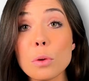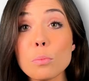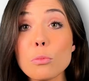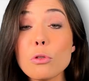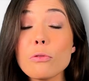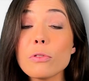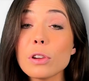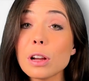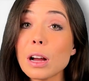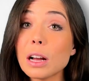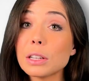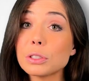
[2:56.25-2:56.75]

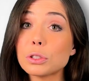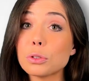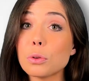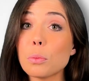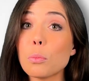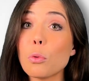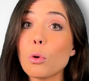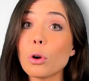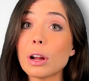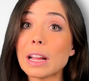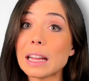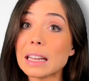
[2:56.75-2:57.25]
Moving on to a
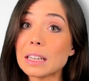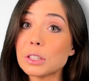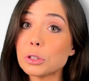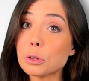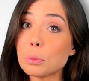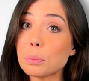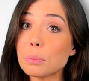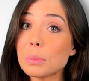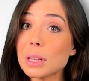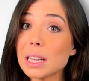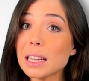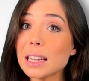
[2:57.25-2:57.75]
more
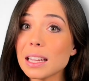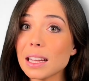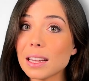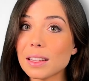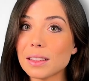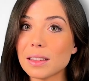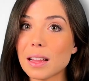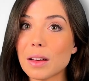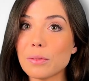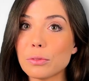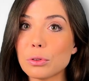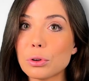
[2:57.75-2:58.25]
intermediate
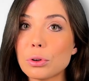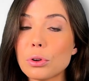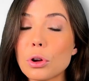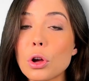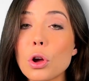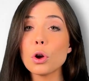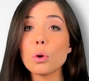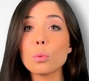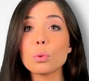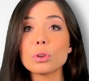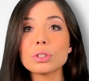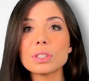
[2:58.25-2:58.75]
level,
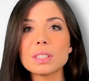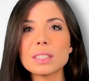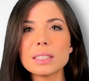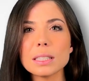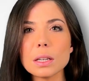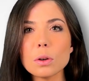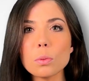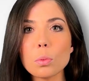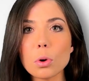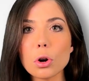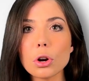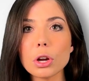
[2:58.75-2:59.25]
we're
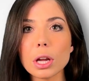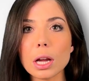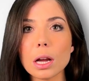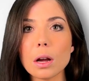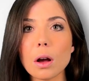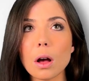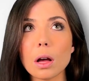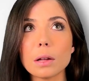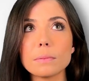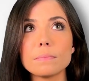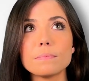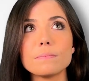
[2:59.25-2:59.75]
still working
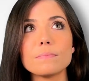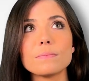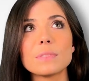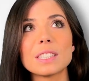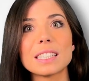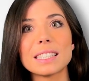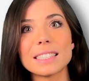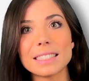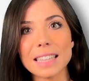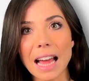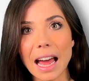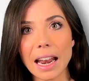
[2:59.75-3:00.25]
on
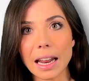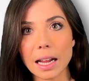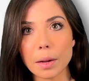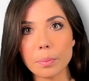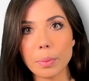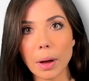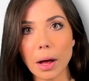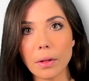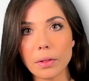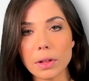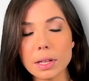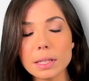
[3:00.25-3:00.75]
static
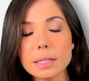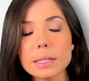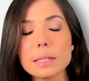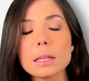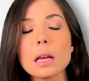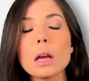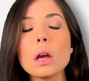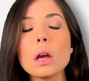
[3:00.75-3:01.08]
balance,